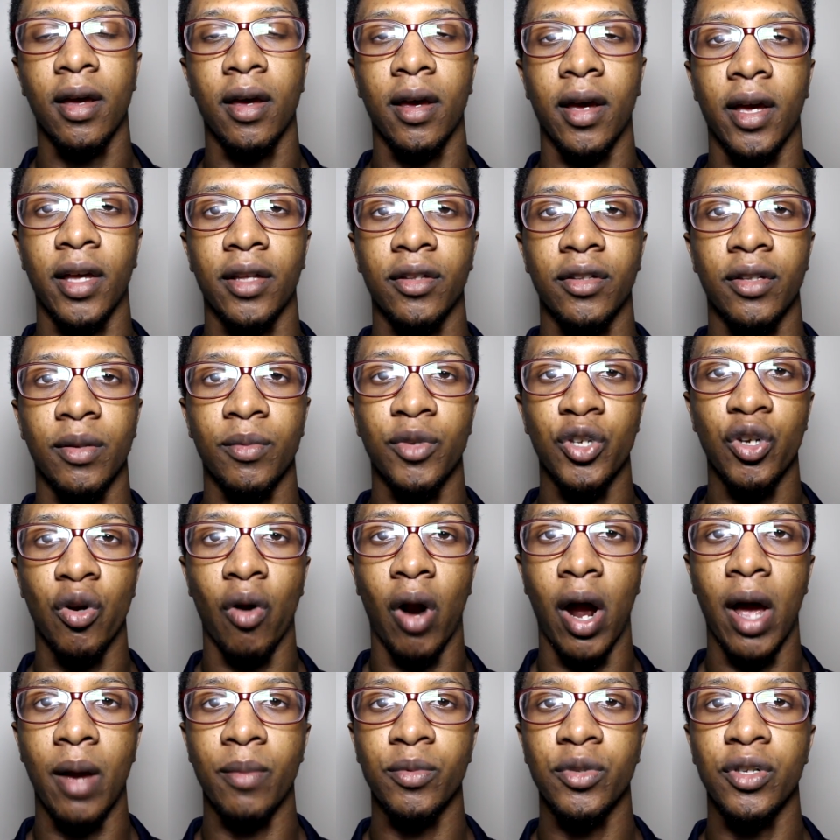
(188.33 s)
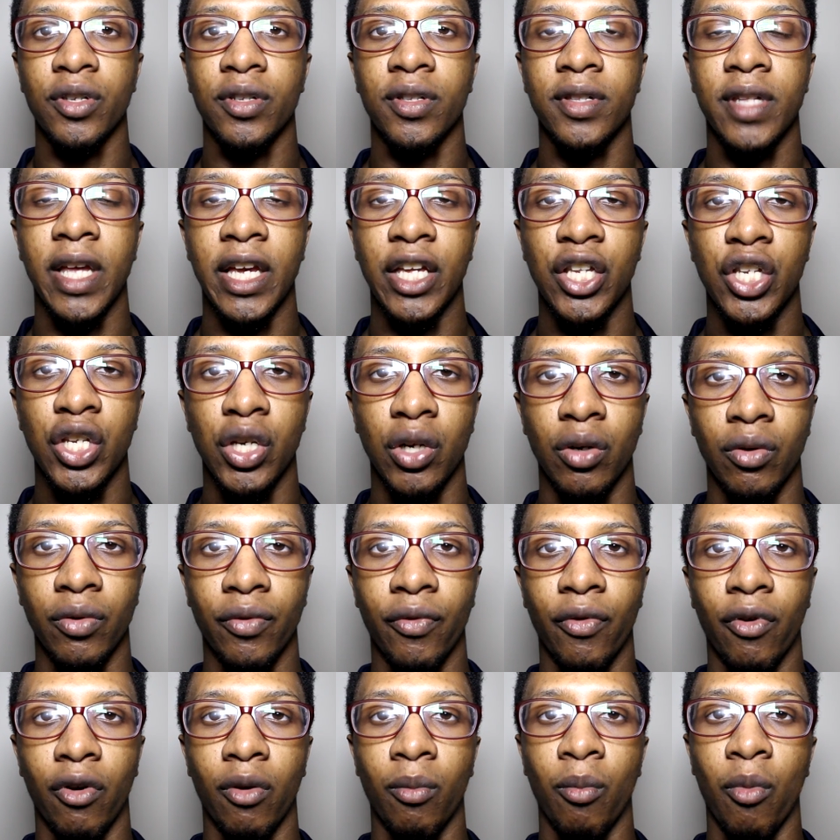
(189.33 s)
and subscribe to stay tuned
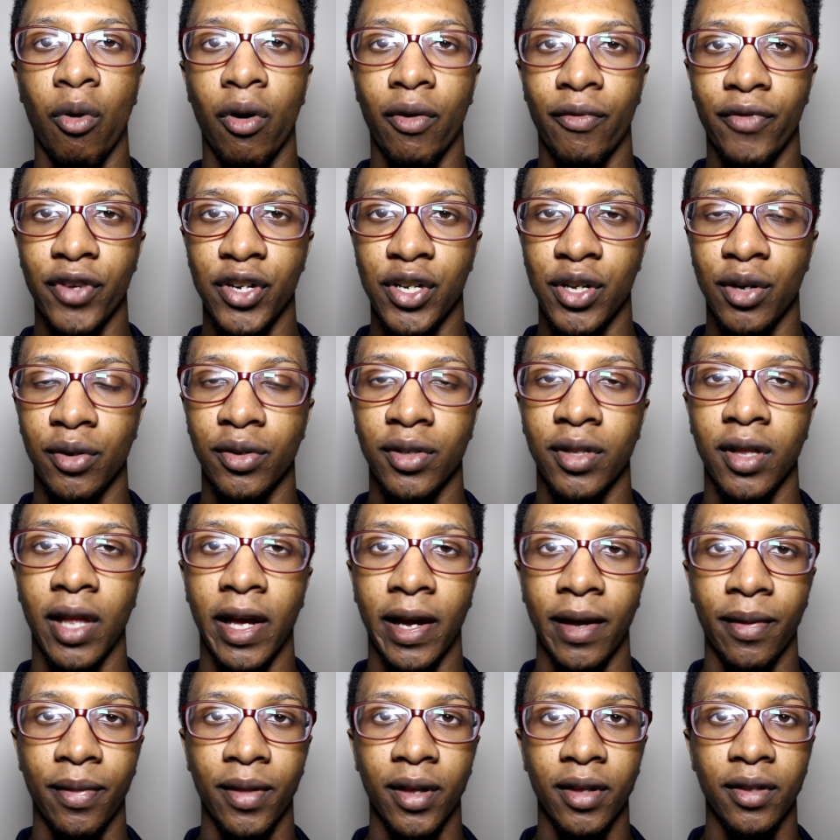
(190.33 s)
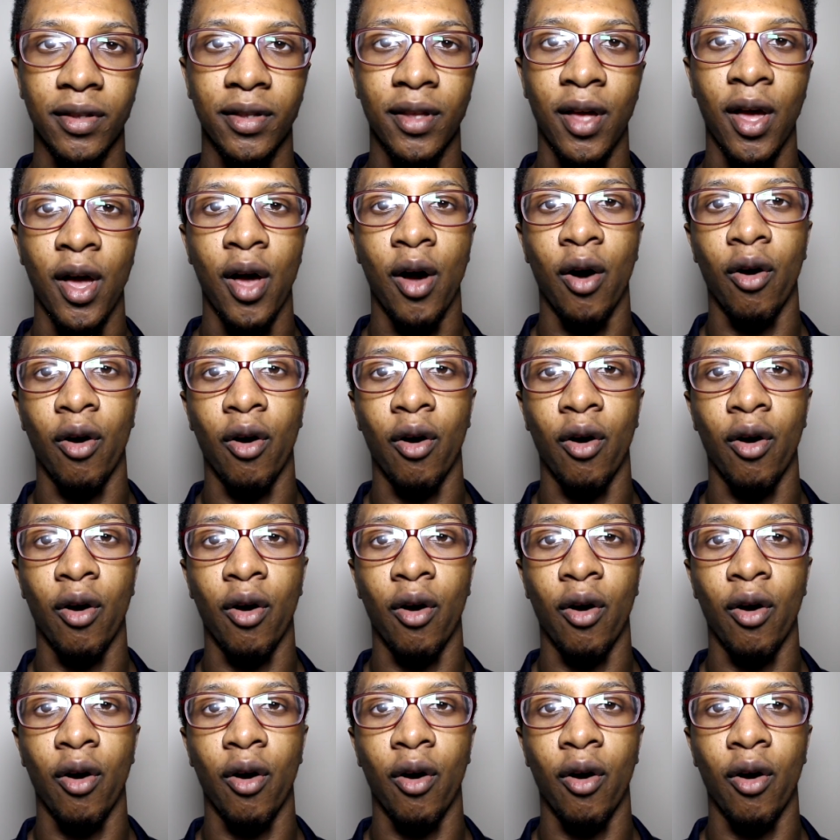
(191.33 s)
for more videos like this